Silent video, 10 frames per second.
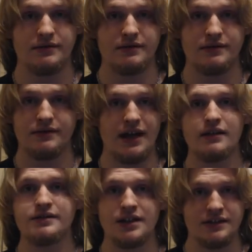they're
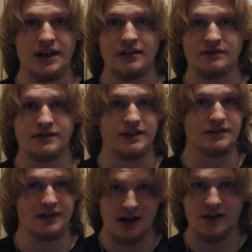legit sounds. There's
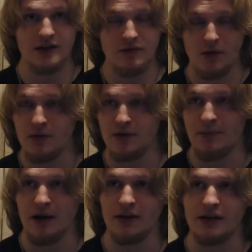nothing wrong with
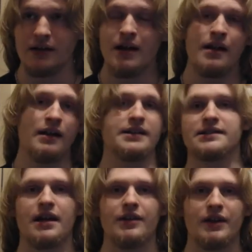belting. There's
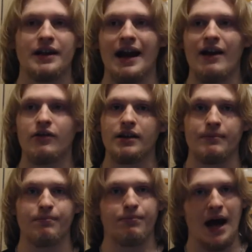nothing inherently
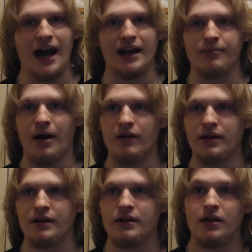bad about
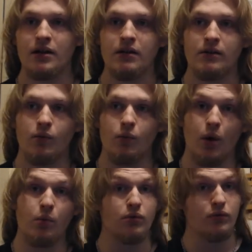it.
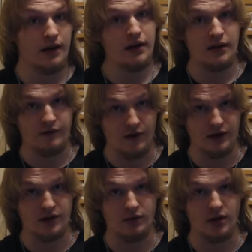What will really
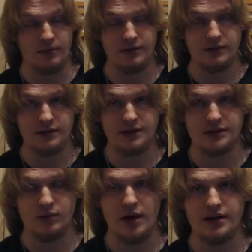fuck you up
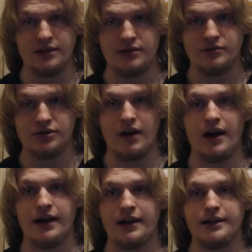is when you
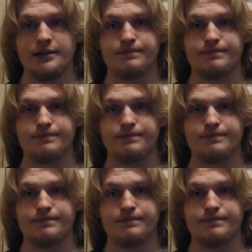try